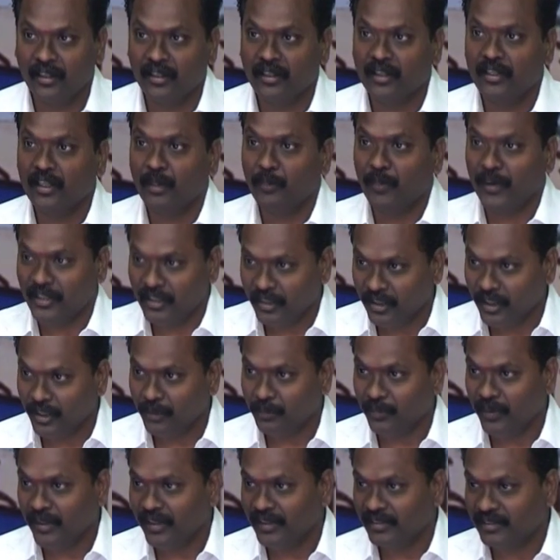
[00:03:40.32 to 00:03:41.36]
In a particular
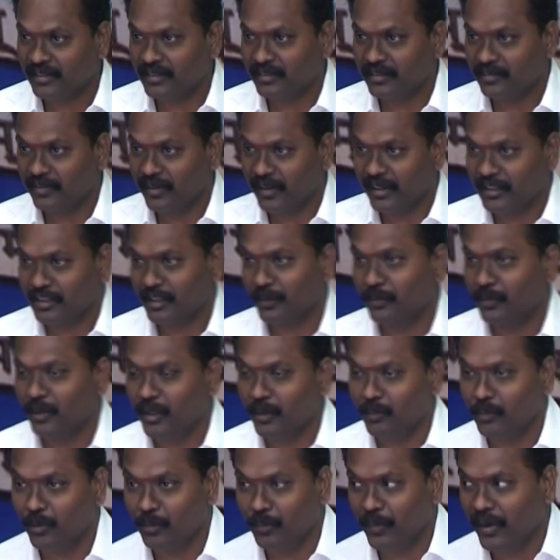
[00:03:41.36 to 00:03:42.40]
place, for example,
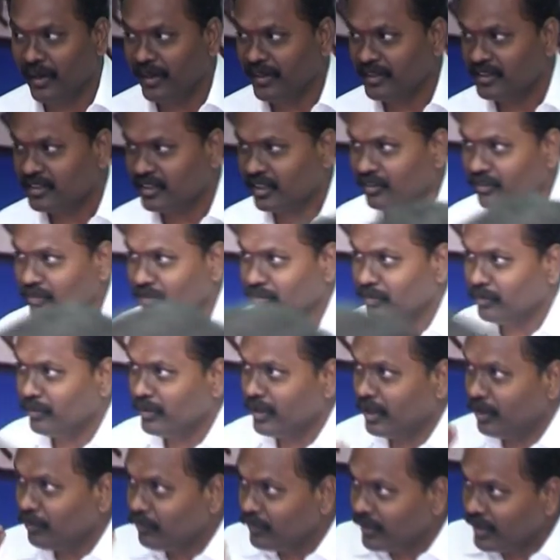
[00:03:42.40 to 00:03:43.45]
in Mumbai itself, we
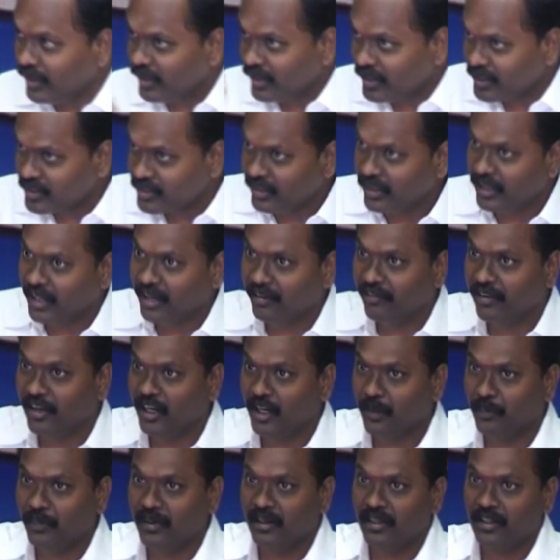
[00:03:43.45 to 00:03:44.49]
have variation in
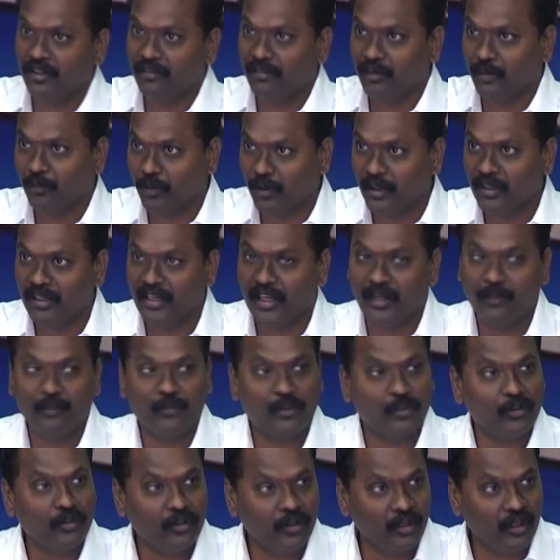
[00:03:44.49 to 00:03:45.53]
availability from one time
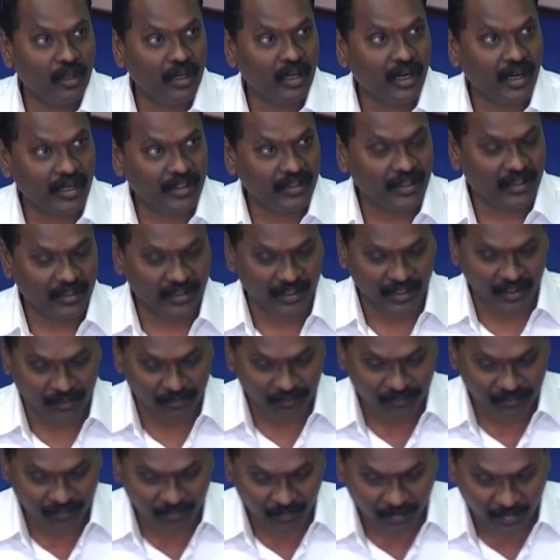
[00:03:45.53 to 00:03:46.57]
to another
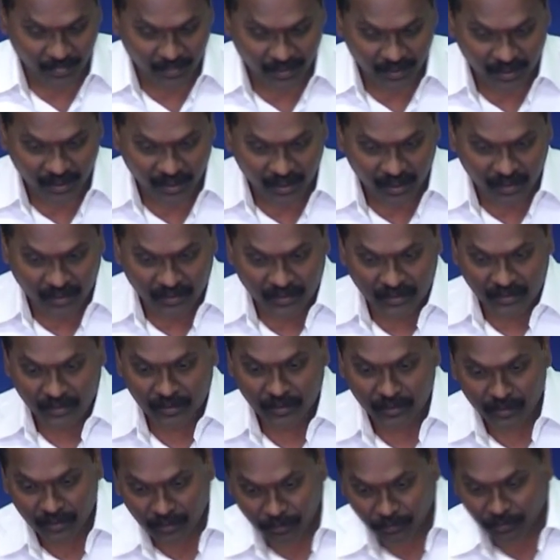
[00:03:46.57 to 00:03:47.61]
time.
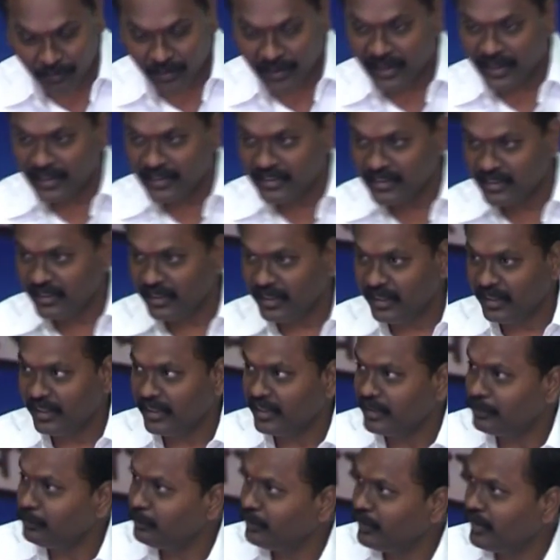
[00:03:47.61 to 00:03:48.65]
So, if I consider
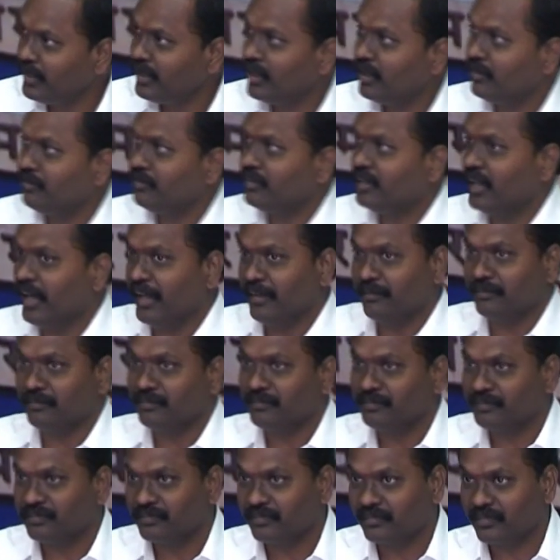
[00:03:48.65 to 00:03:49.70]
a period of time,
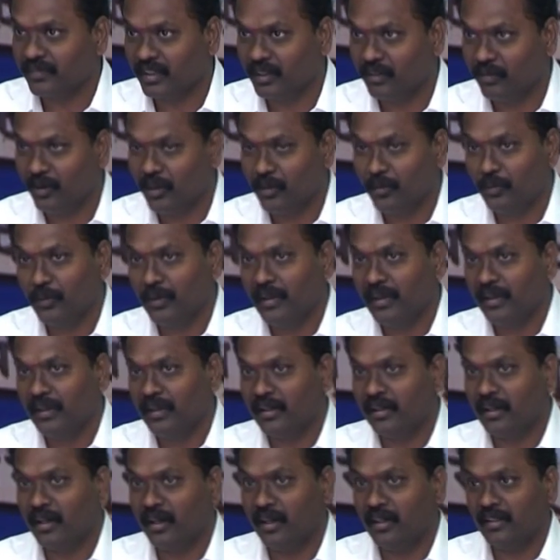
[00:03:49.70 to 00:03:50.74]
what we
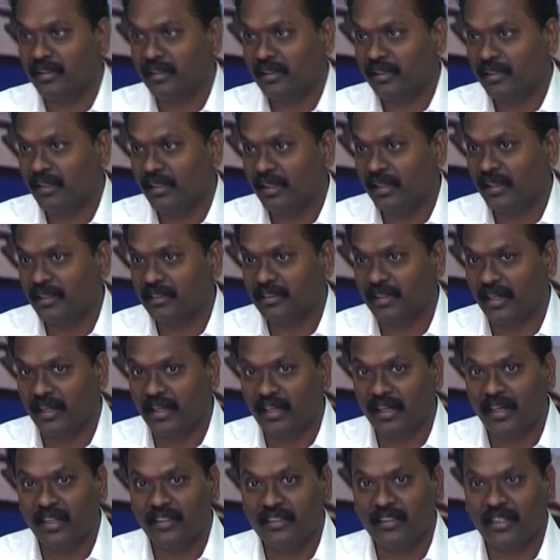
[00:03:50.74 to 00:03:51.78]
call technically as
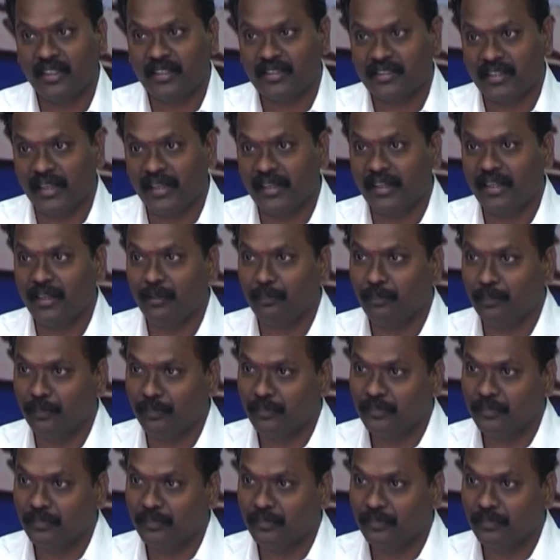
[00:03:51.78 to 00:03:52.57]
hydrological cycle